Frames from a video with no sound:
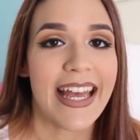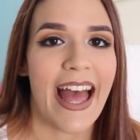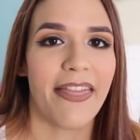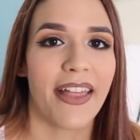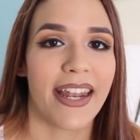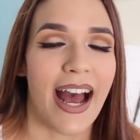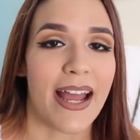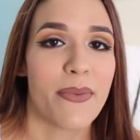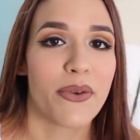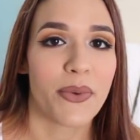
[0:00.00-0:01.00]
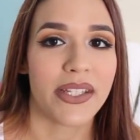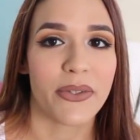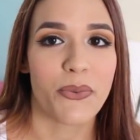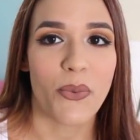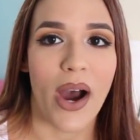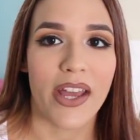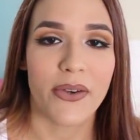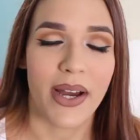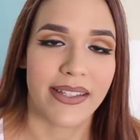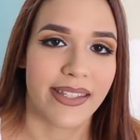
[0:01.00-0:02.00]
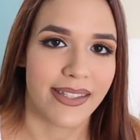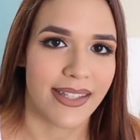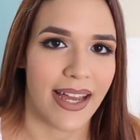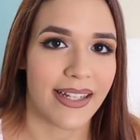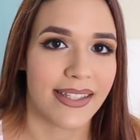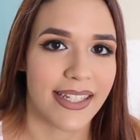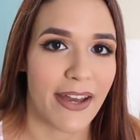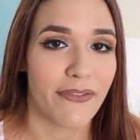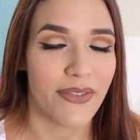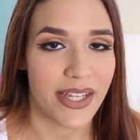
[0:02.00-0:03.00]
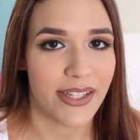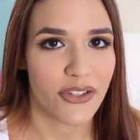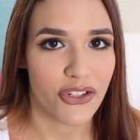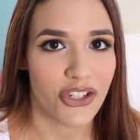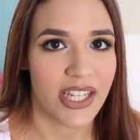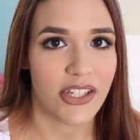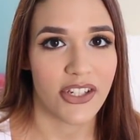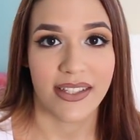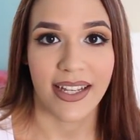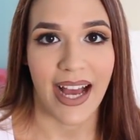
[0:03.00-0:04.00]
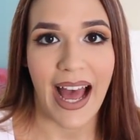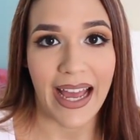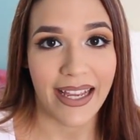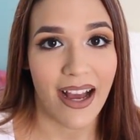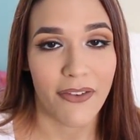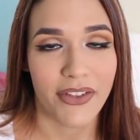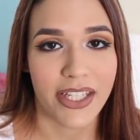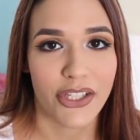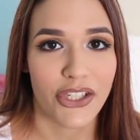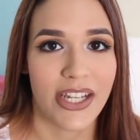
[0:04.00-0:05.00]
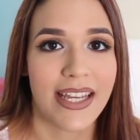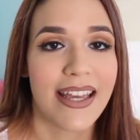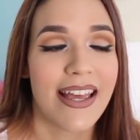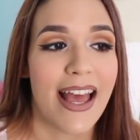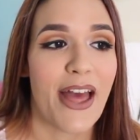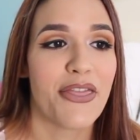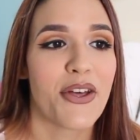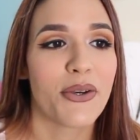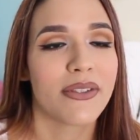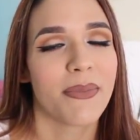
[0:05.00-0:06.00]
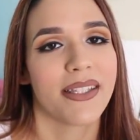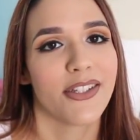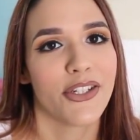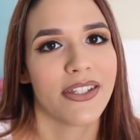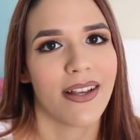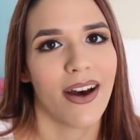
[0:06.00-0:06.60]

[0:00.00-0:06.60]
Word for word: and that I am the reason why you guys decided to get VSG just like I got VSG. And those messages